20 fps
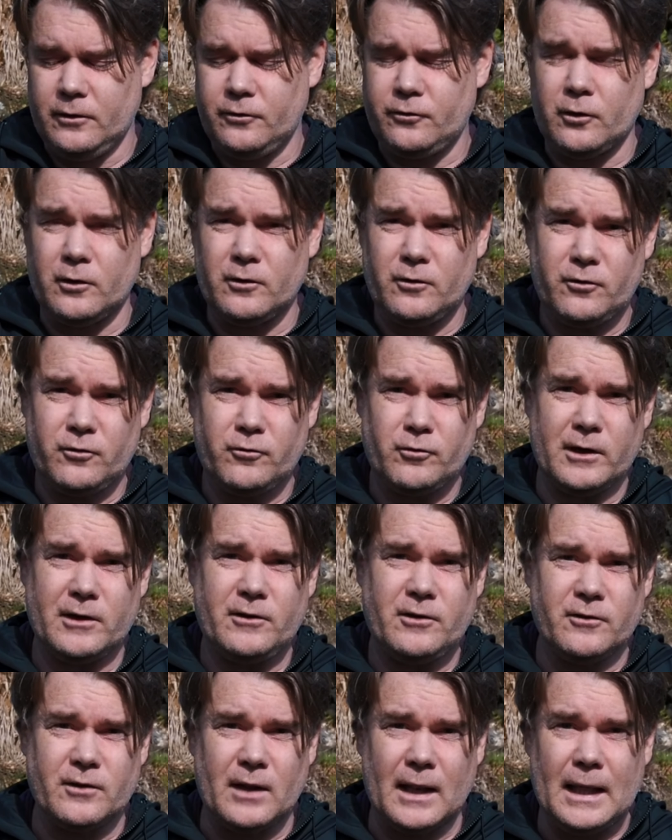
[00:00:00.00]
So it
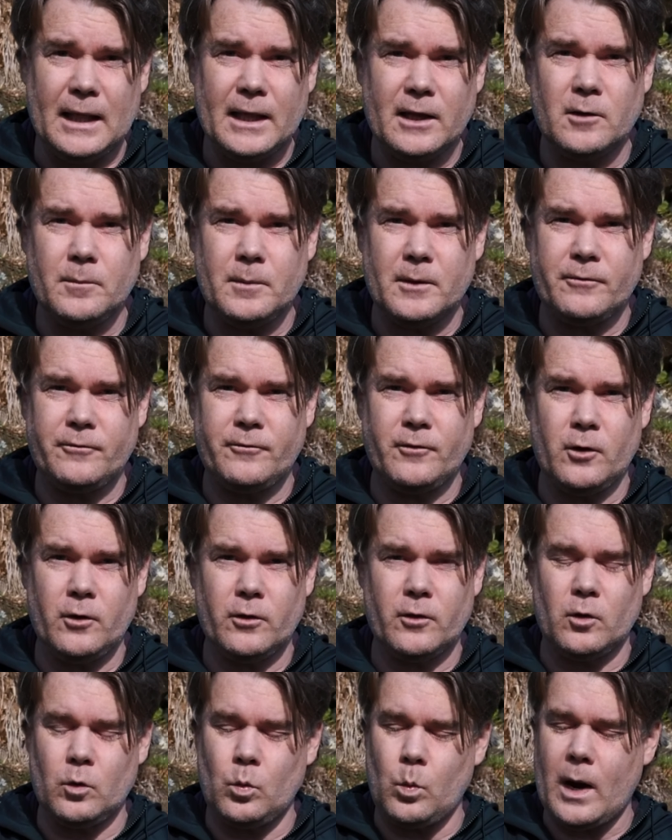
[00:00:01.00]
stretches a little bit
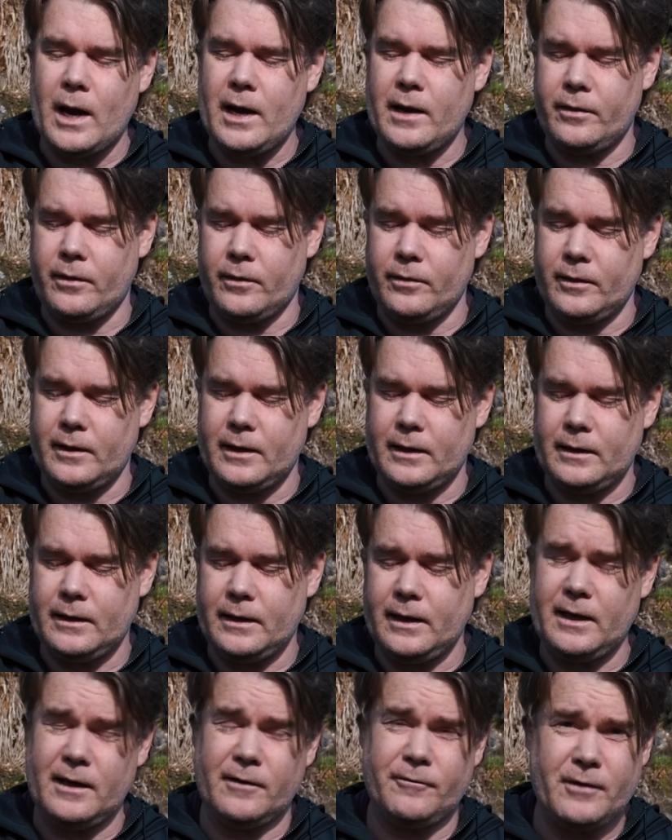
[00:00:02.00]
further away than
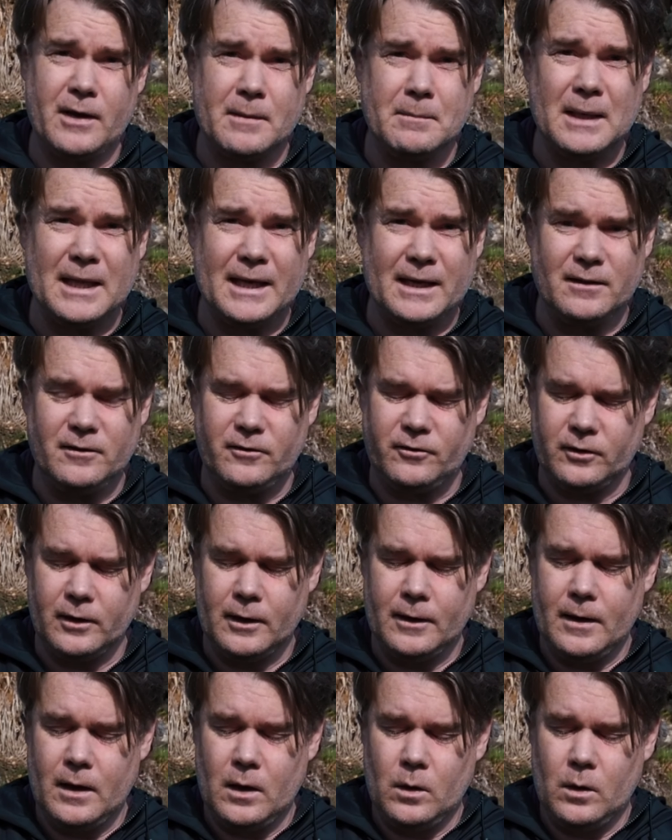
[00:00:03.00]
the E F M lens